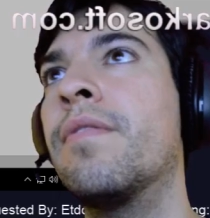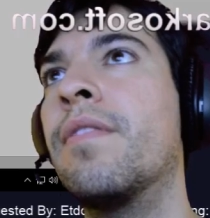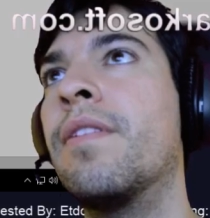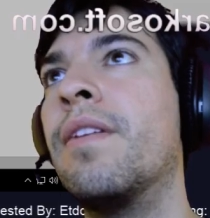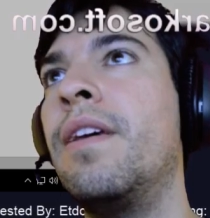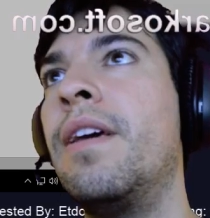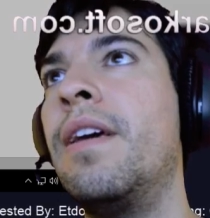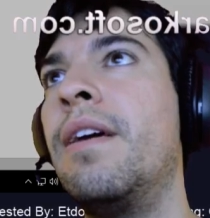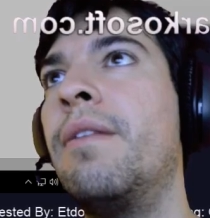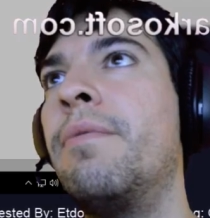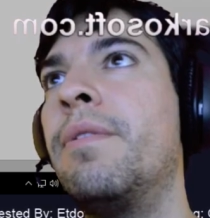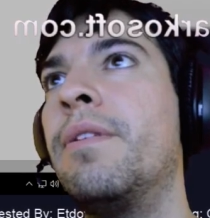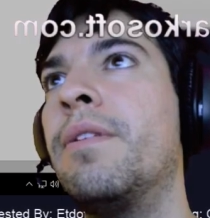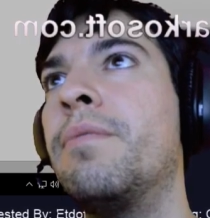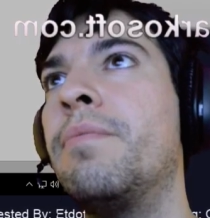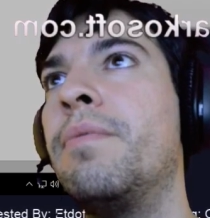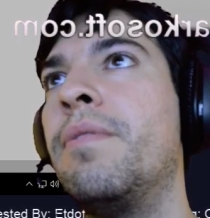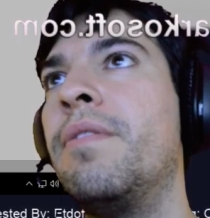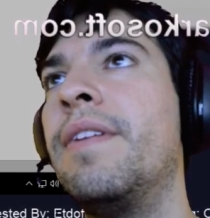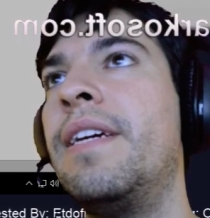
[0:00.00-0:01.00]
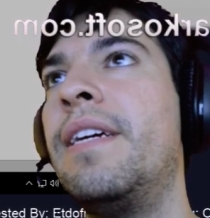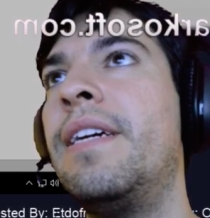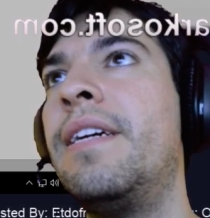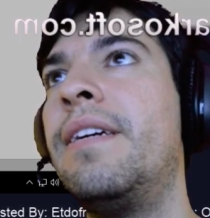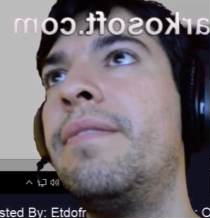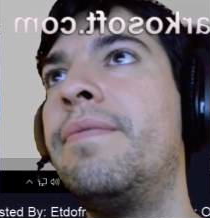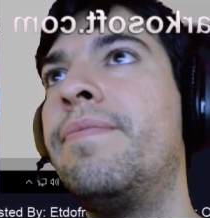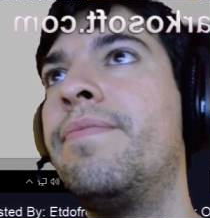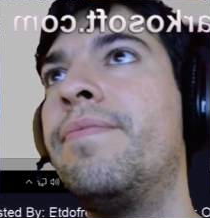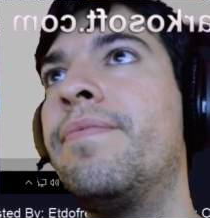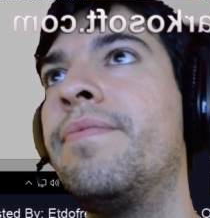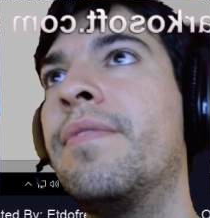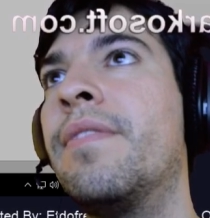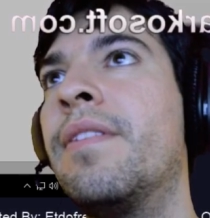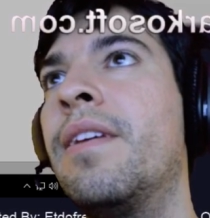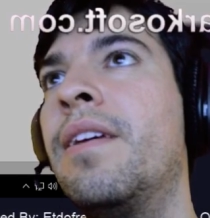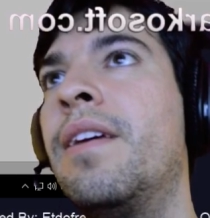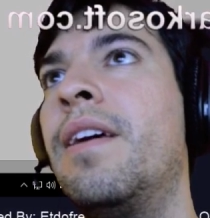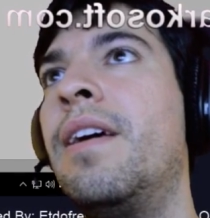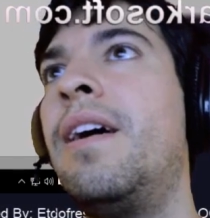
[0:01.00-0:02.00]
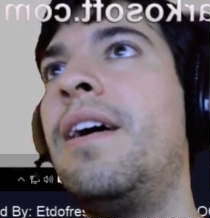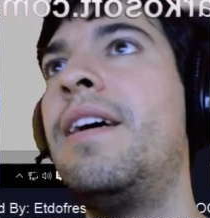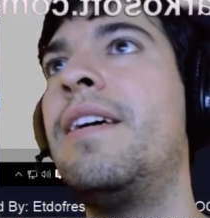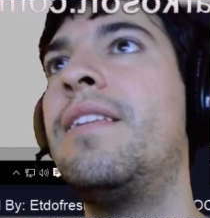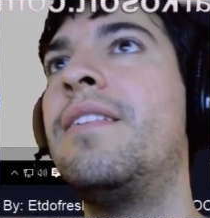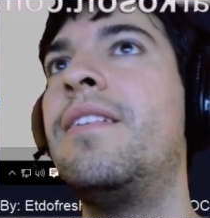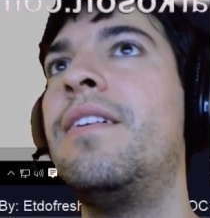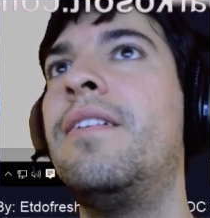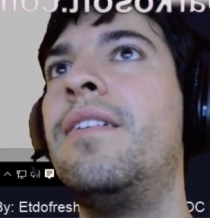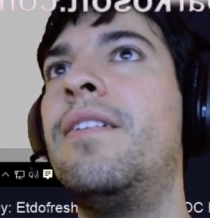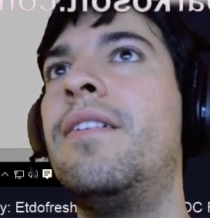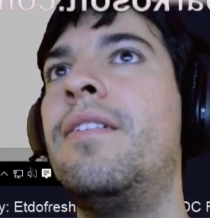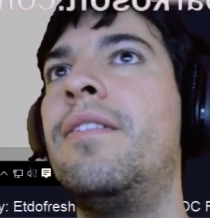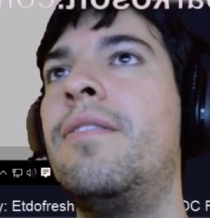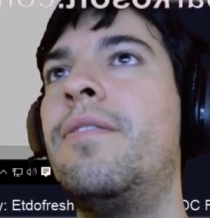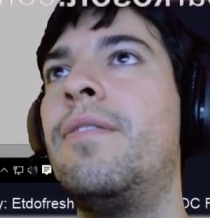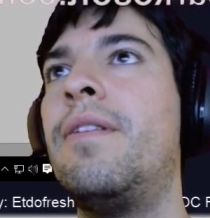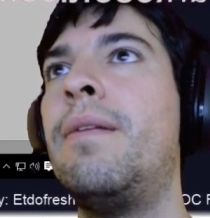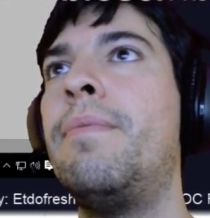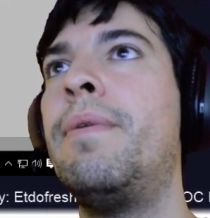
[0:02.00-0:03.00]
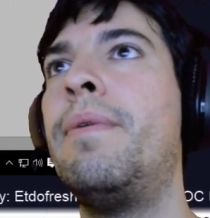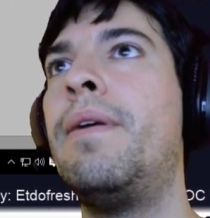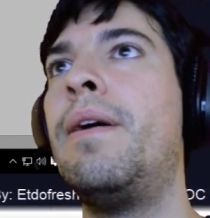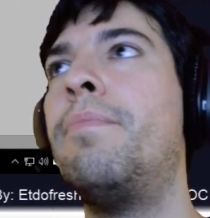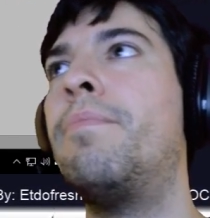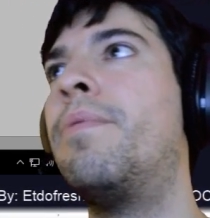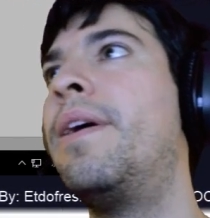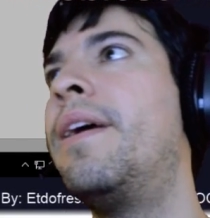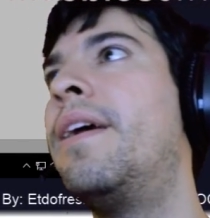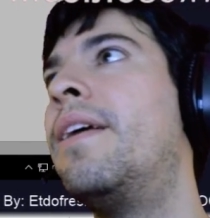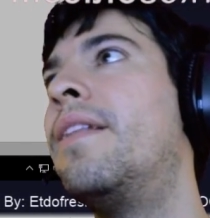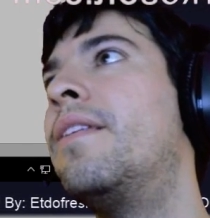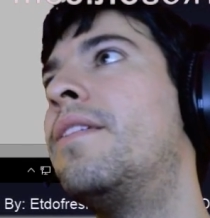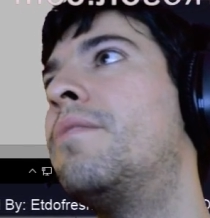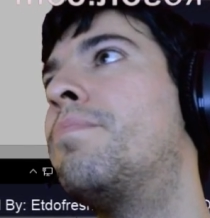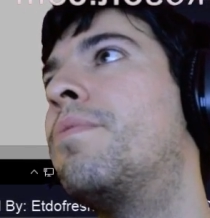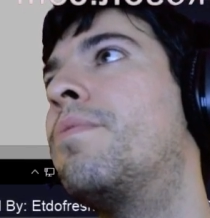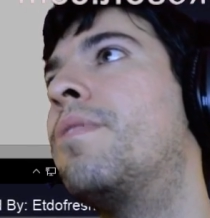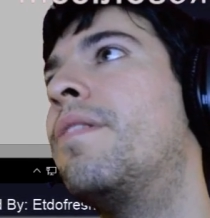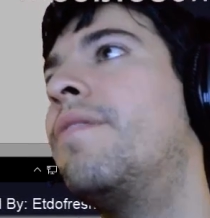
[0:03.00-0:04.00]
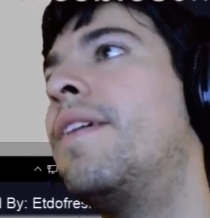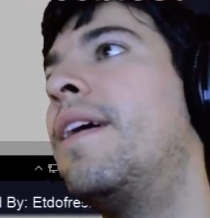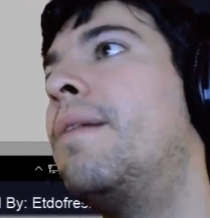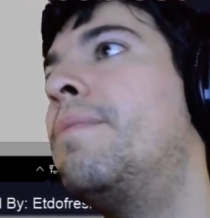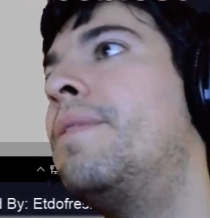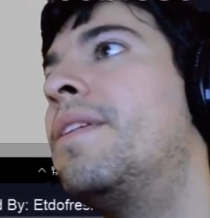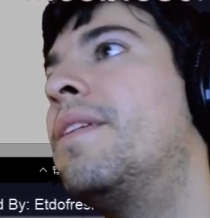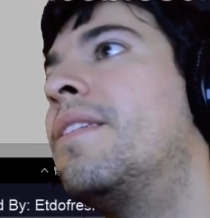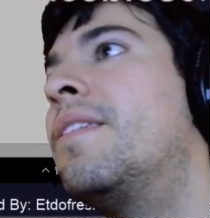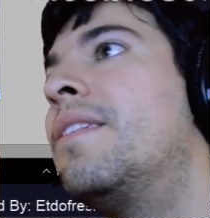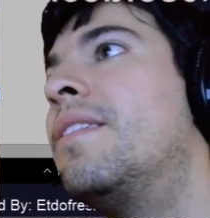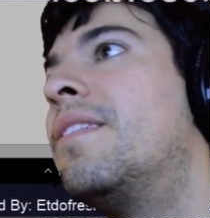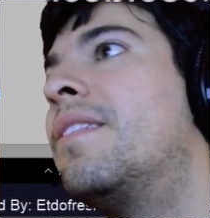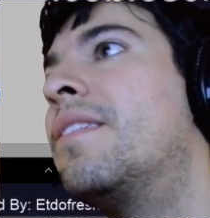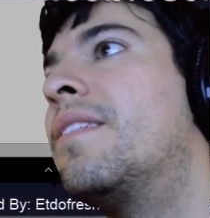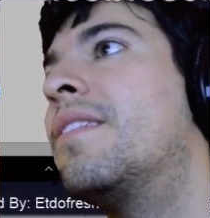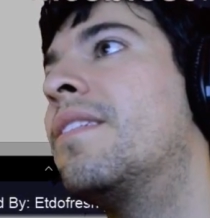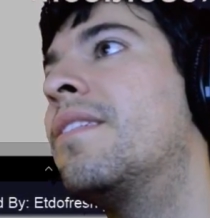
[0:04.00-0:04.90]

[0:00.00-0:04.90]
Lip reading: And we'll just move it here. Alright, so I'm gonna break this prefab instance.